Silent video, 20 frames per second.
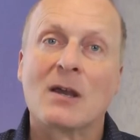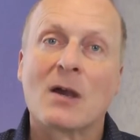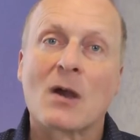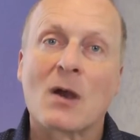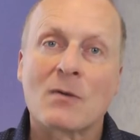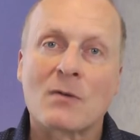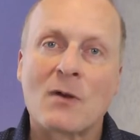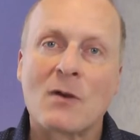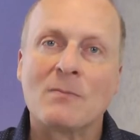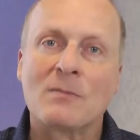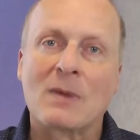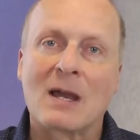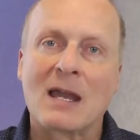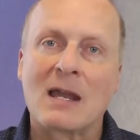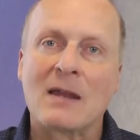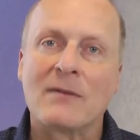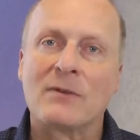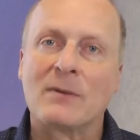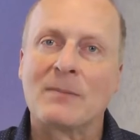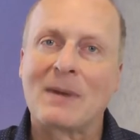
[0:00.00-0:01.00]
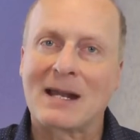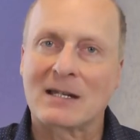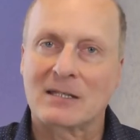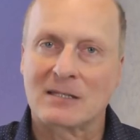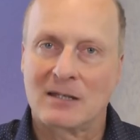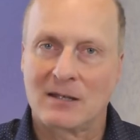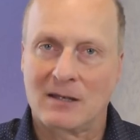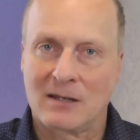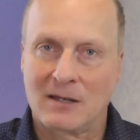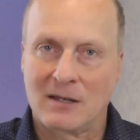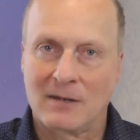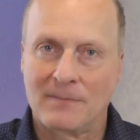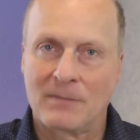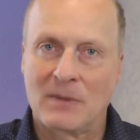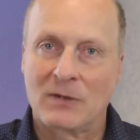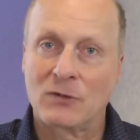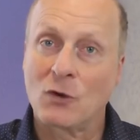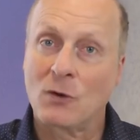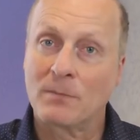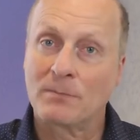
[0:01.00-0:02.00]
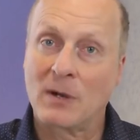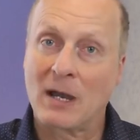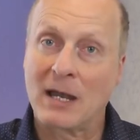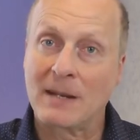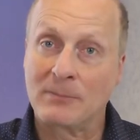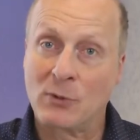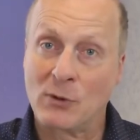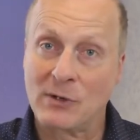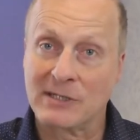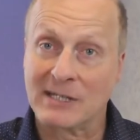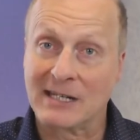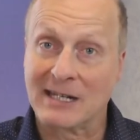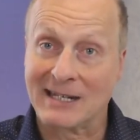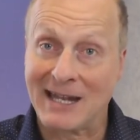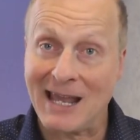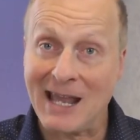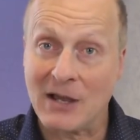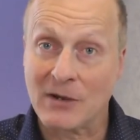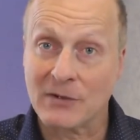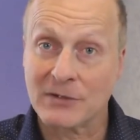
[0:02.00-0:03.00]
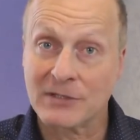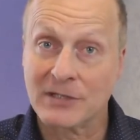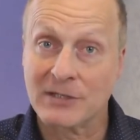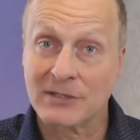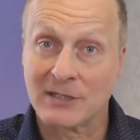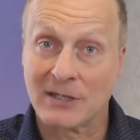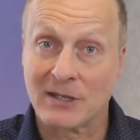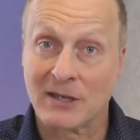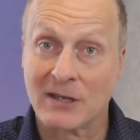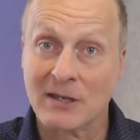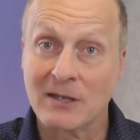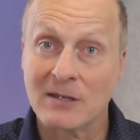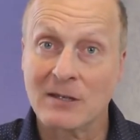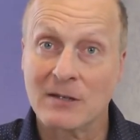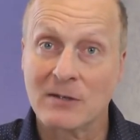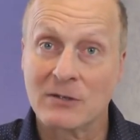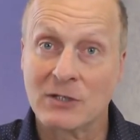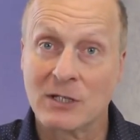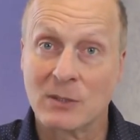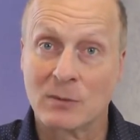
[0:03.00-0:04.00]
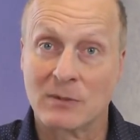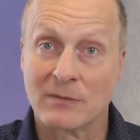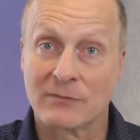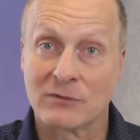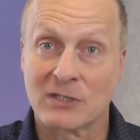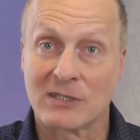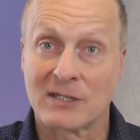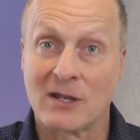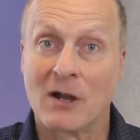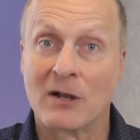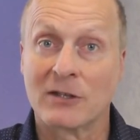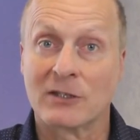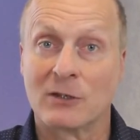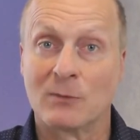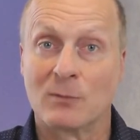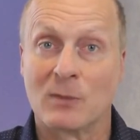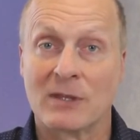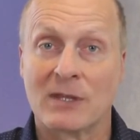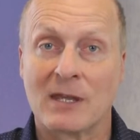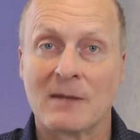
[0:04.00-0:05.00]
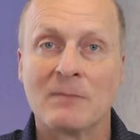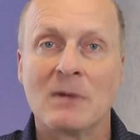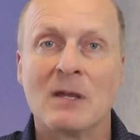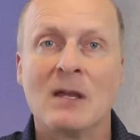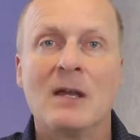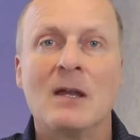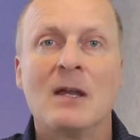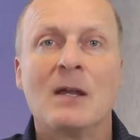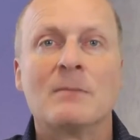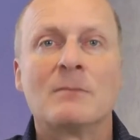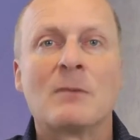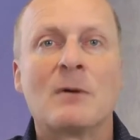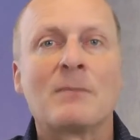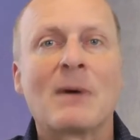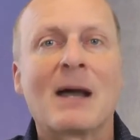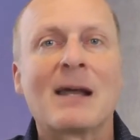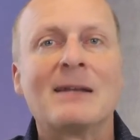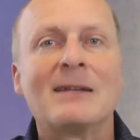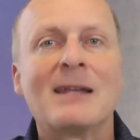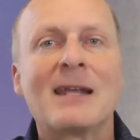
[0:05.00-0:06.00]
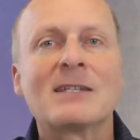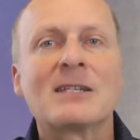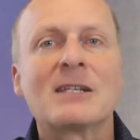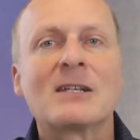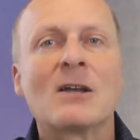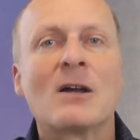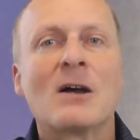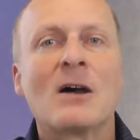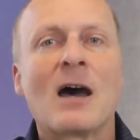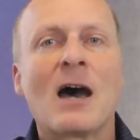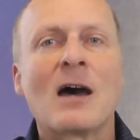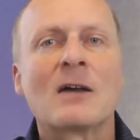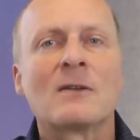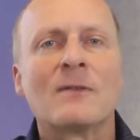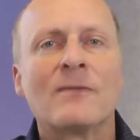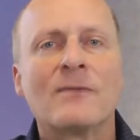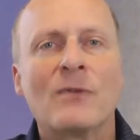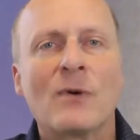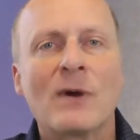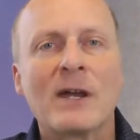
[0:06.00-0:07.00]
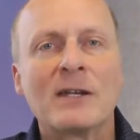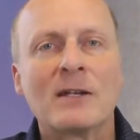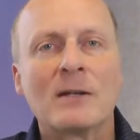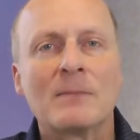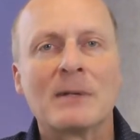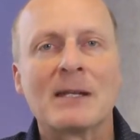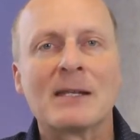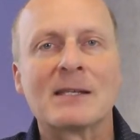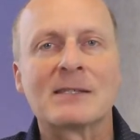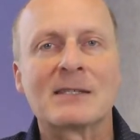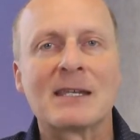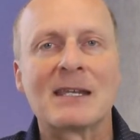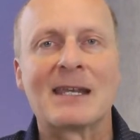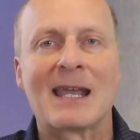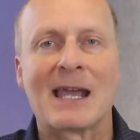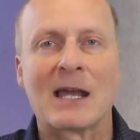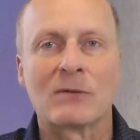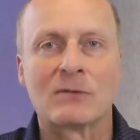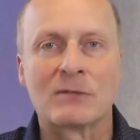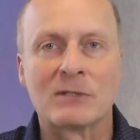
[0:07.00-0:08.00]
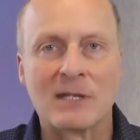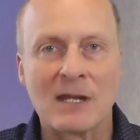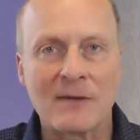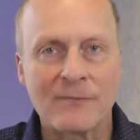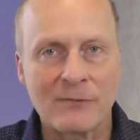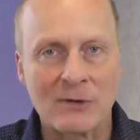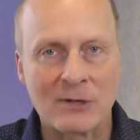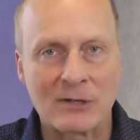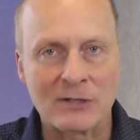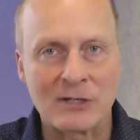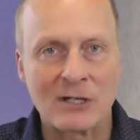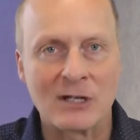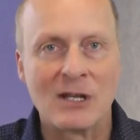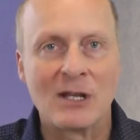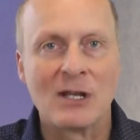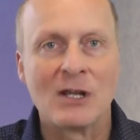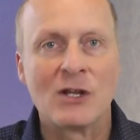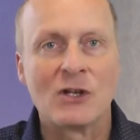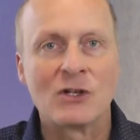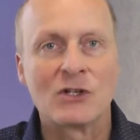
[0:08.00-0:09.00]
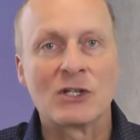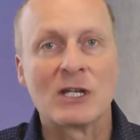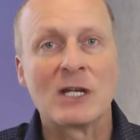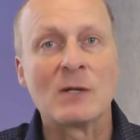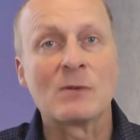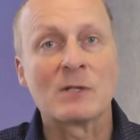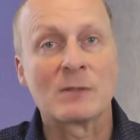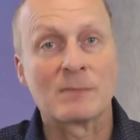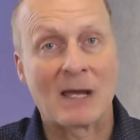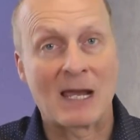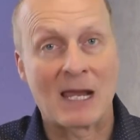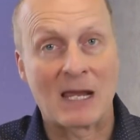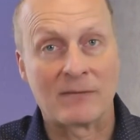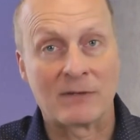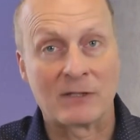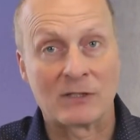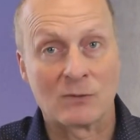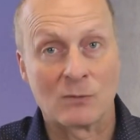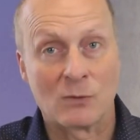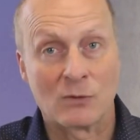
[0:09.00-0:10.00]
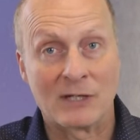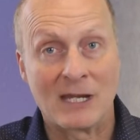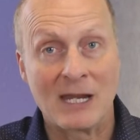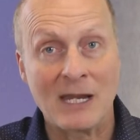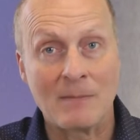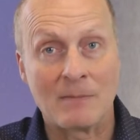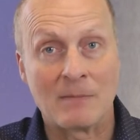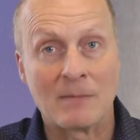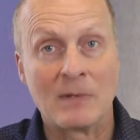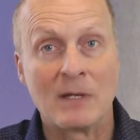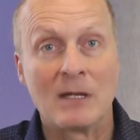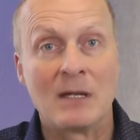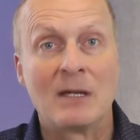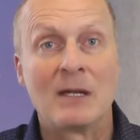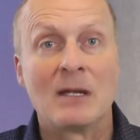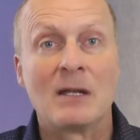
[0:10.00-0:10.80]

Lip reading: her own behaviour back to her. Not by pointing it out to her, she would have just argued with him, but by letting her unavoidably see how different she was behaving toward him